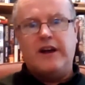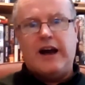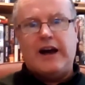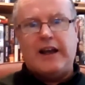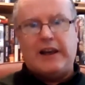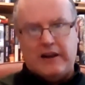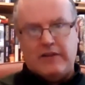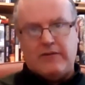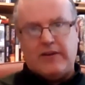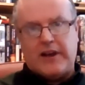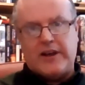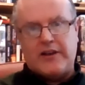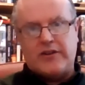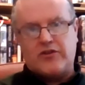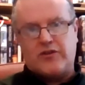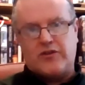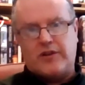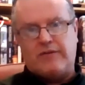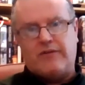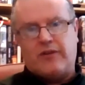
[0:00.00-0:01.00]
and living
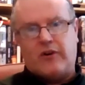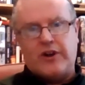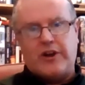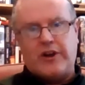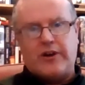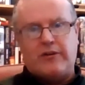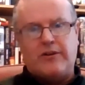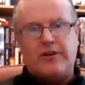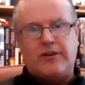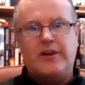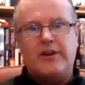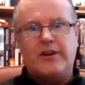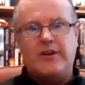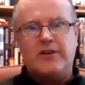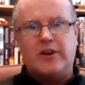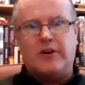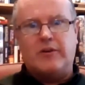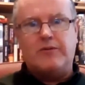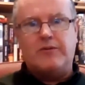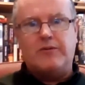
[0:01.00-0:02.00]
history for you.
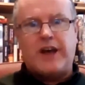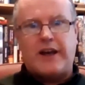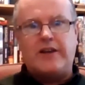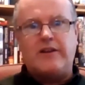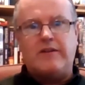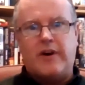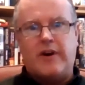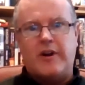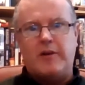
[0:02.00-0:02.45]
So thank you very